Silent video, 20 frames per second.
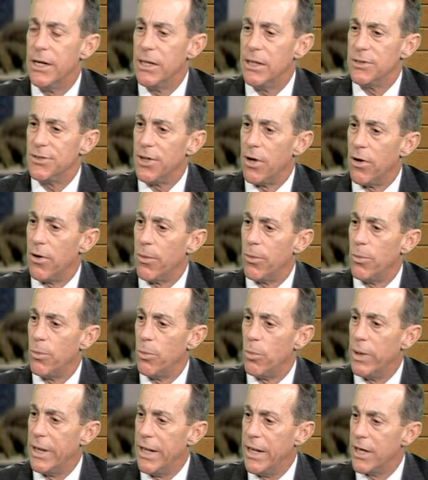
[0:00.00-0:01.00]
So
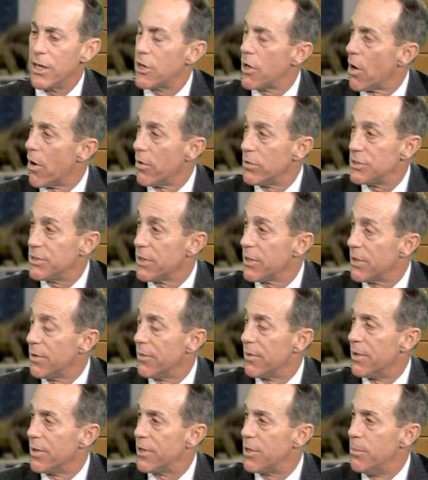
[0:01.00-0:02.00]
we encourage
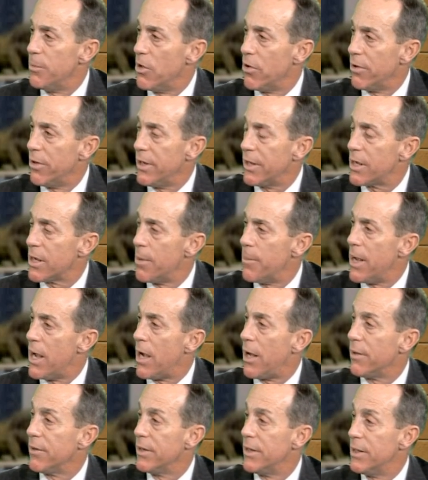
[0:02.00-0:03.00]
the community to come
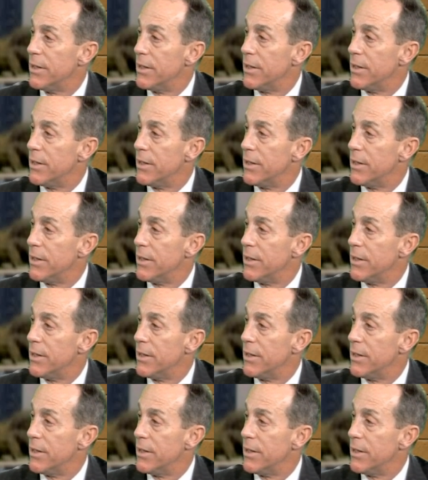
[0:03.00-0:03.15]
out.